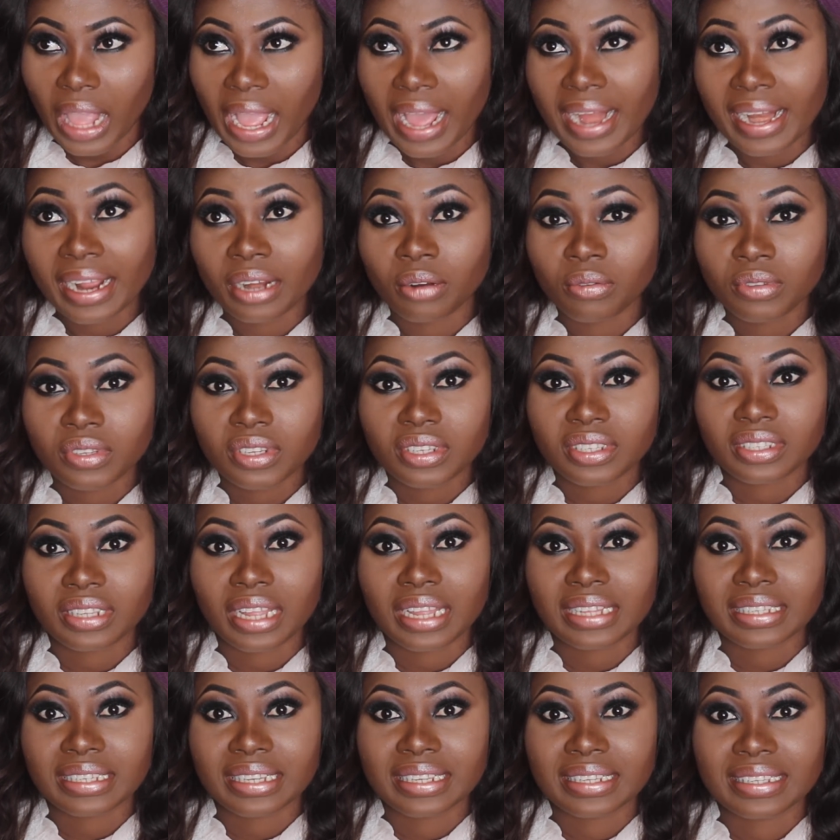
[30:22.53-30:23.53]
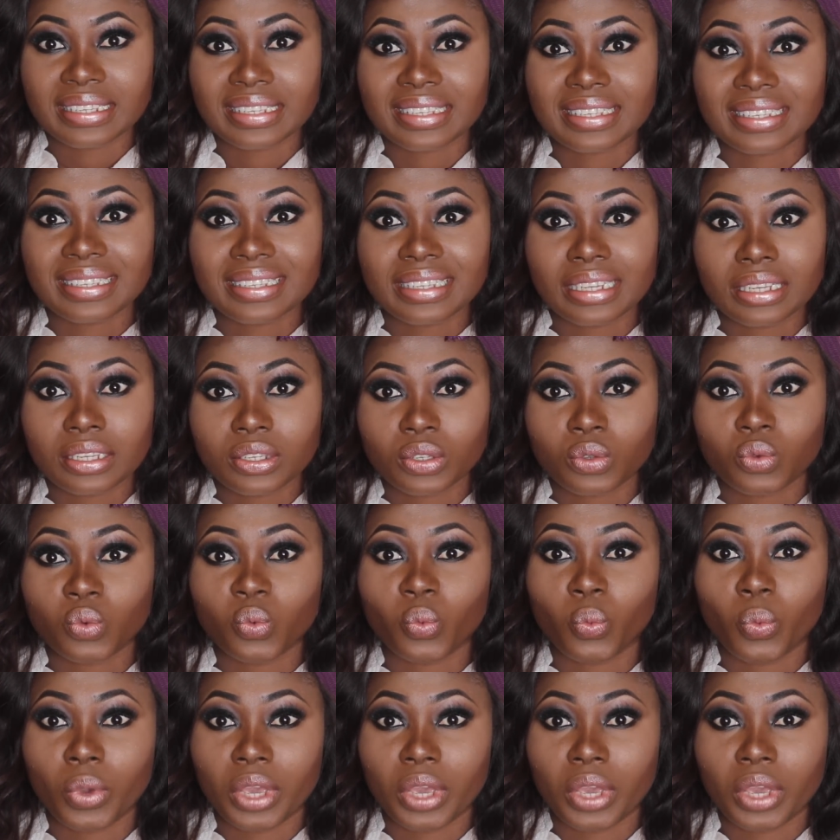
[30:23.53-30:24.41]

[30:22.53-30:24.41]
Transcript: and I noticed that in 6